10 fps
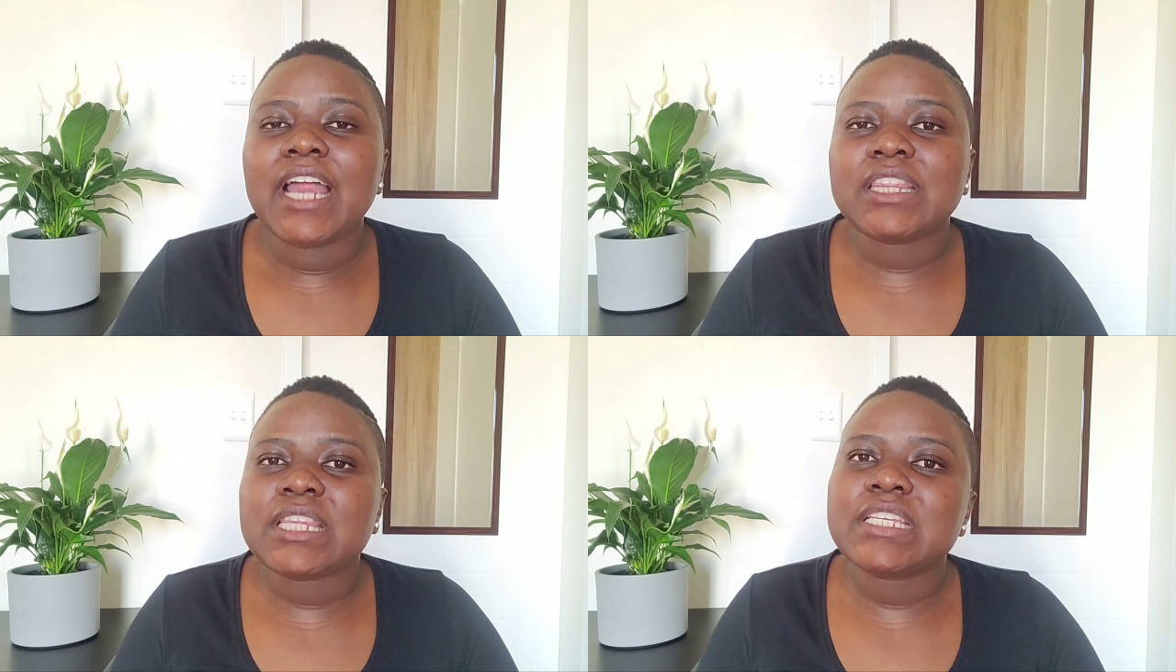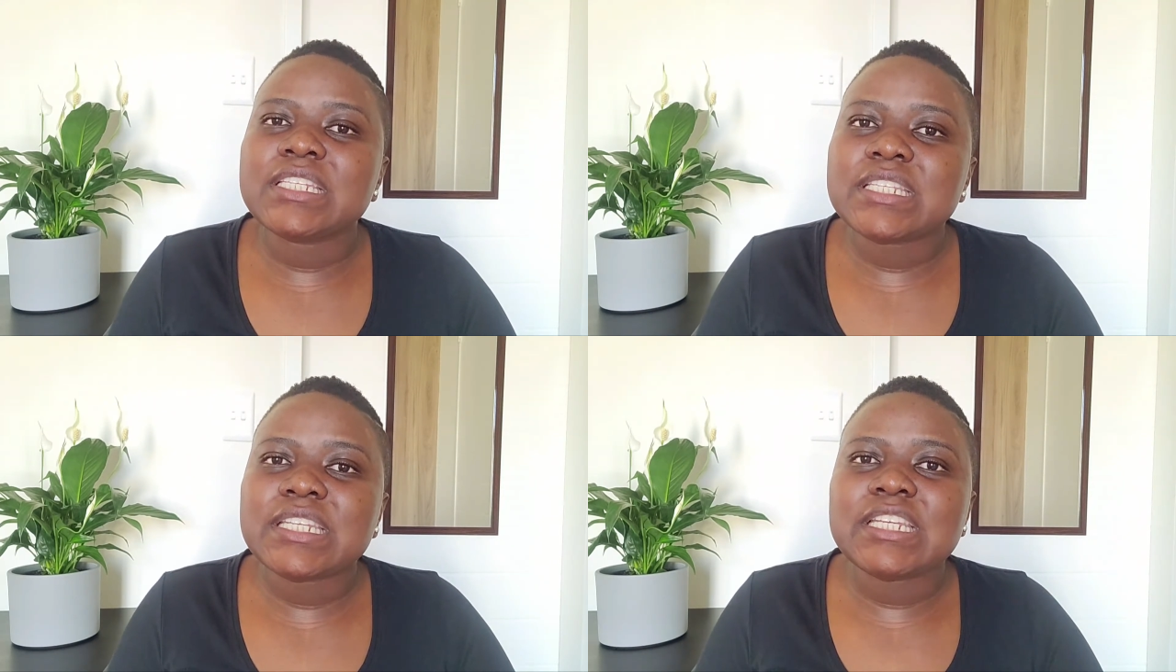and
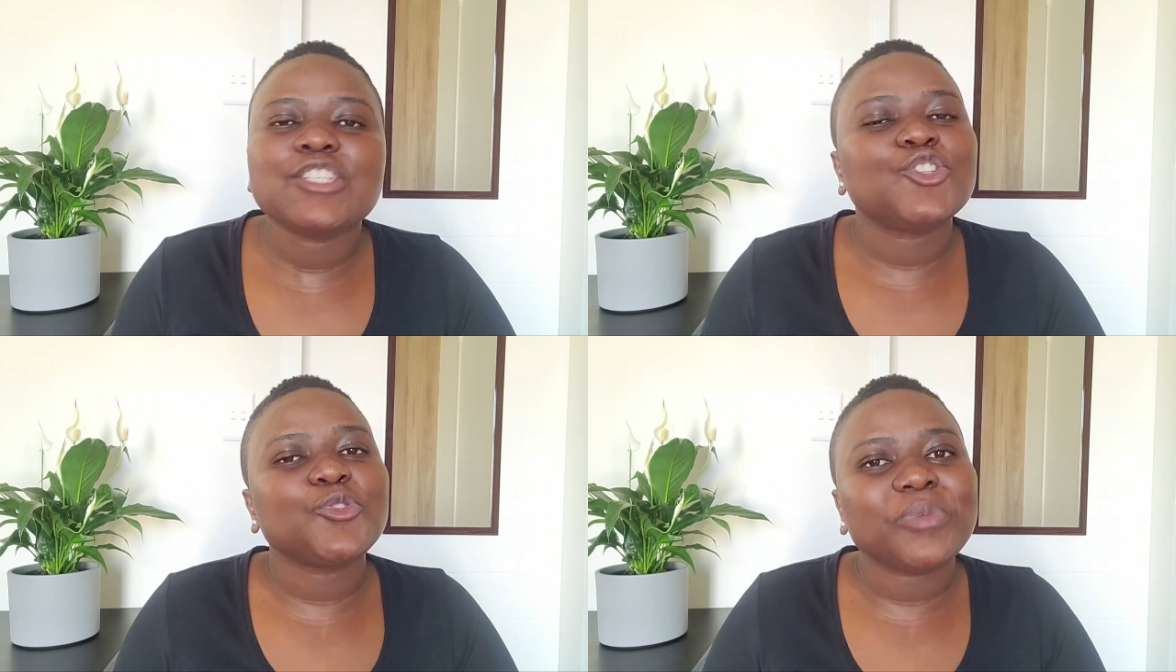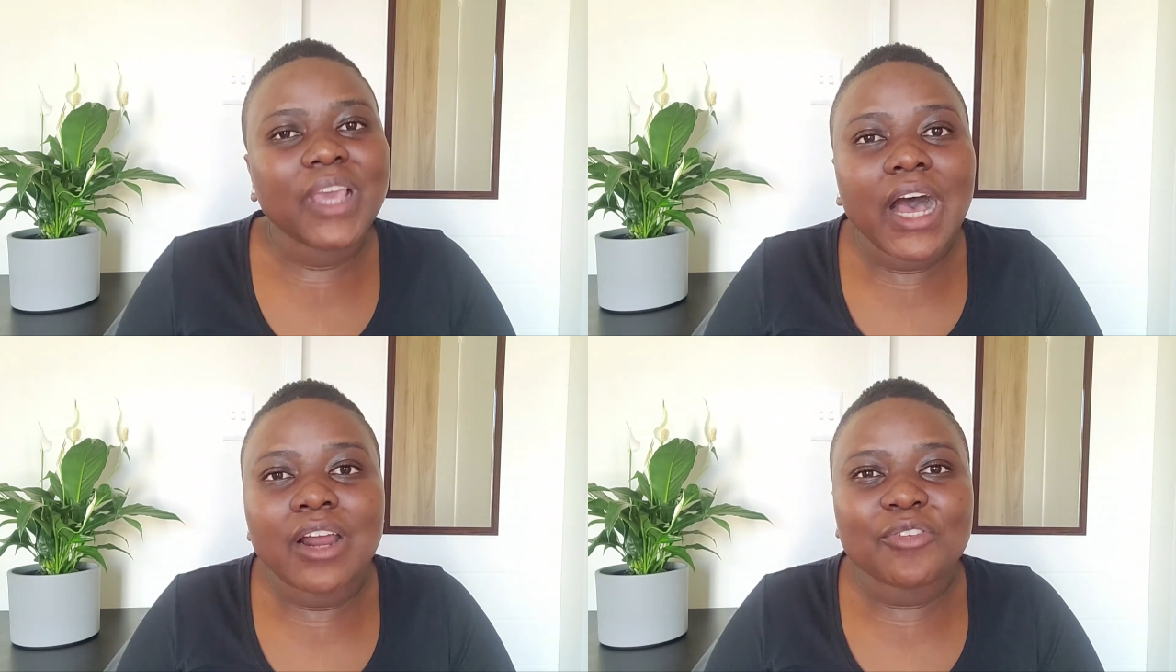this needs to
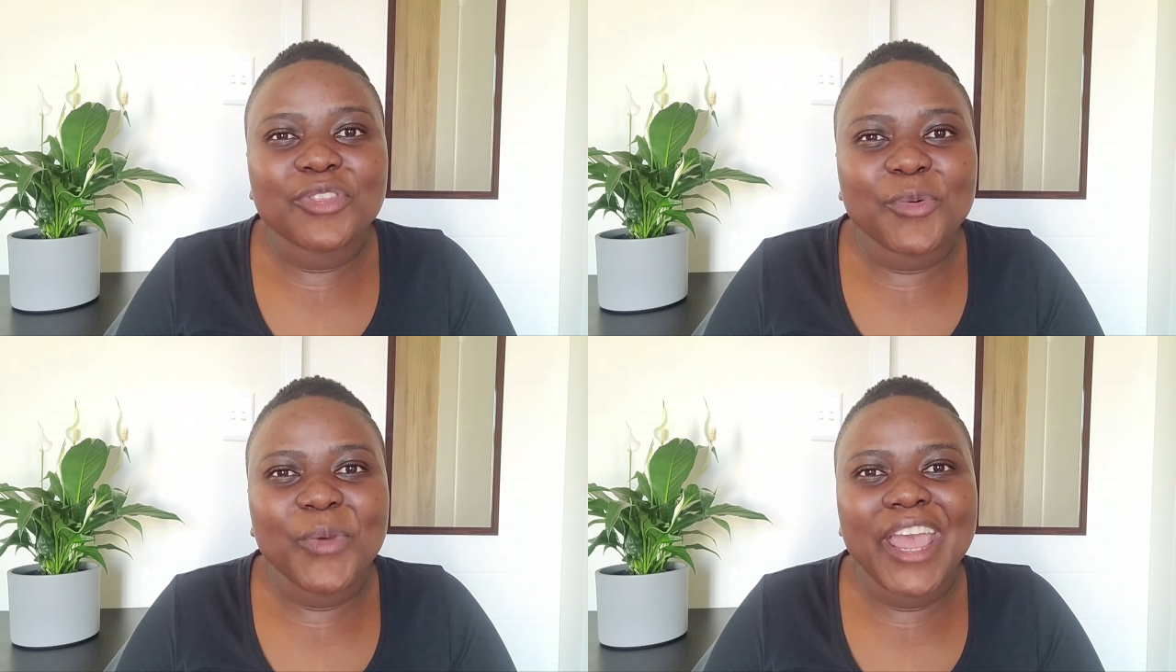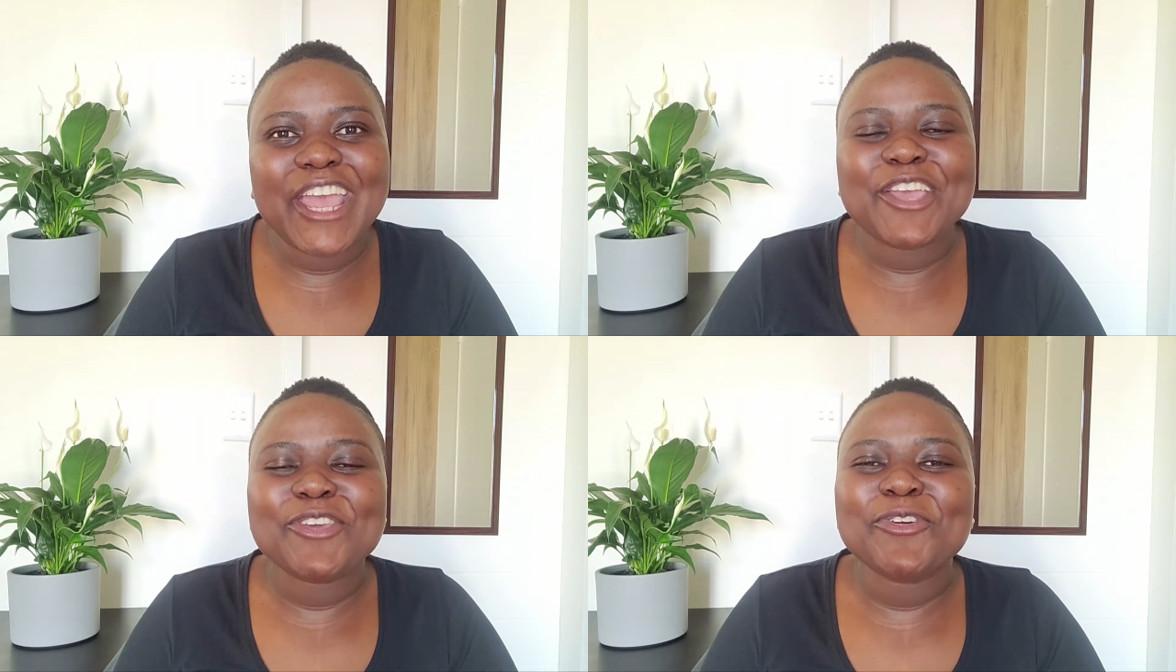be out of the way,